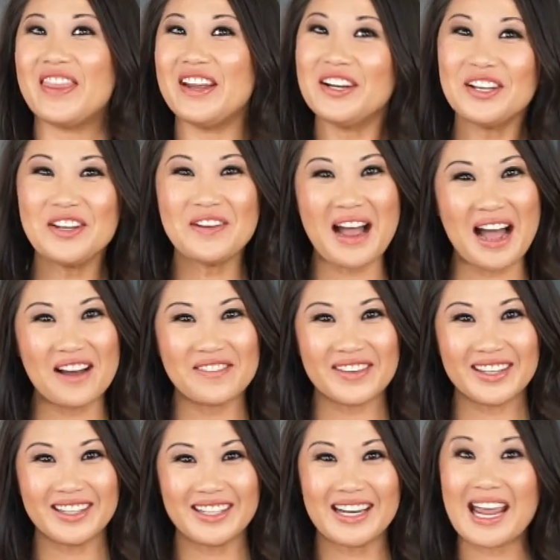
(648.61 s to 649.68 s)
there you have
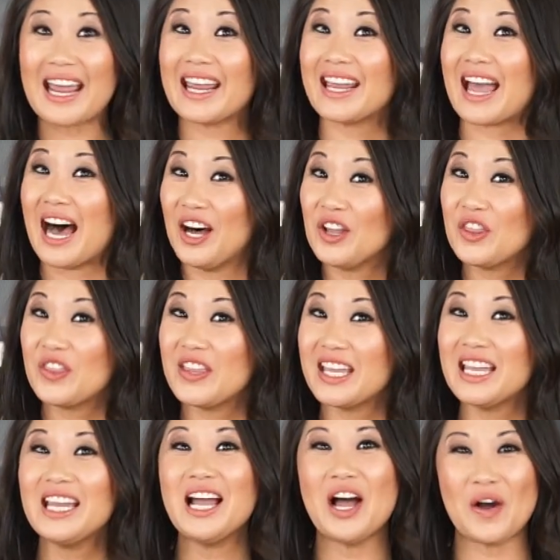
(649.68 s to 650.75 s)
it, a
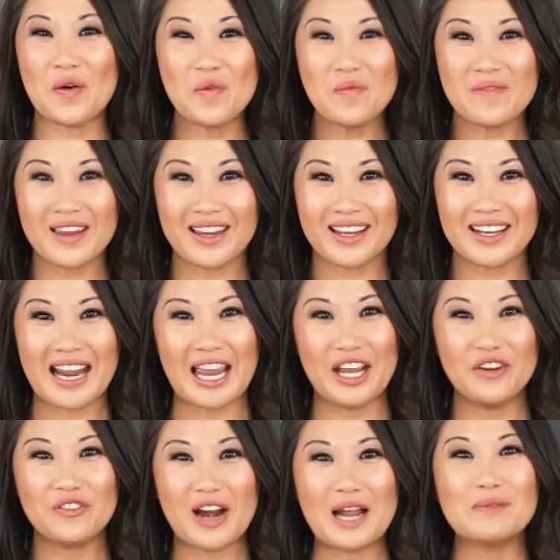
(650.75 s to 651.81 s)
healthy, homemade,
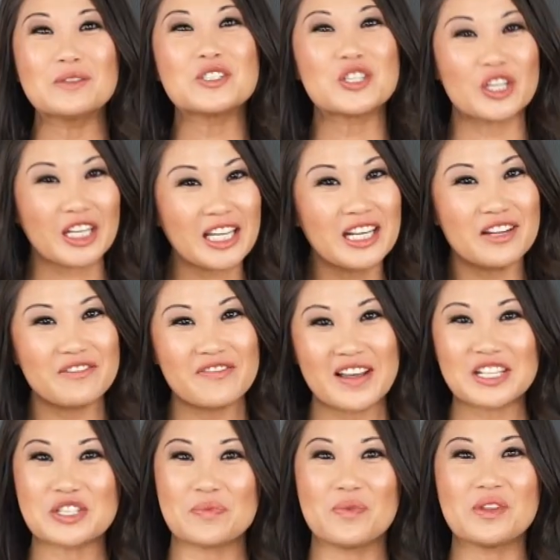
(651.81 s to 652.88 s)
hand-wrapped chicken and
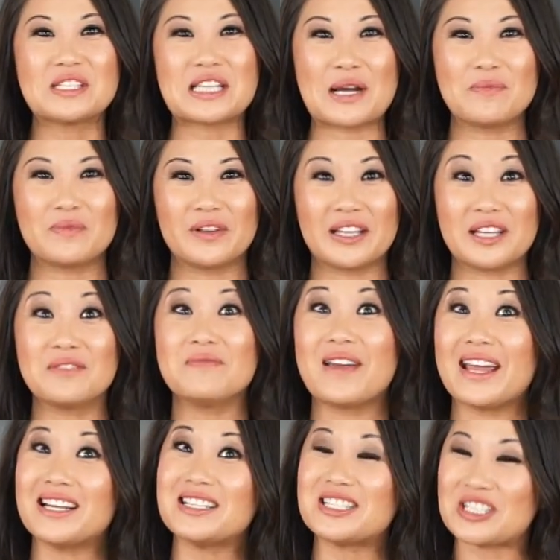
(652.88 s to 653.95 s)
vegetable dumpling
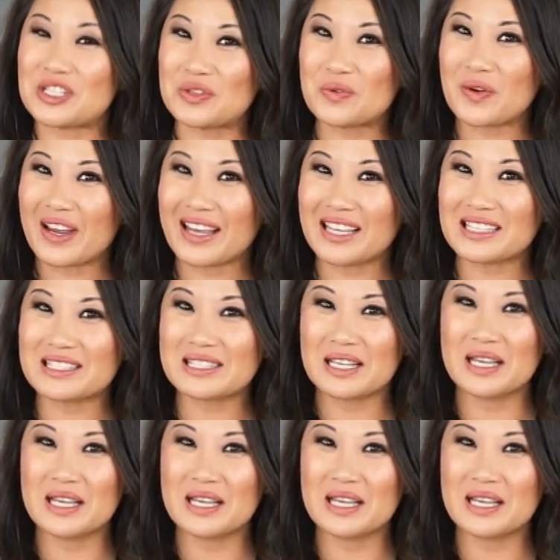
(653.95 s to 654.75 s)
made 2 ways,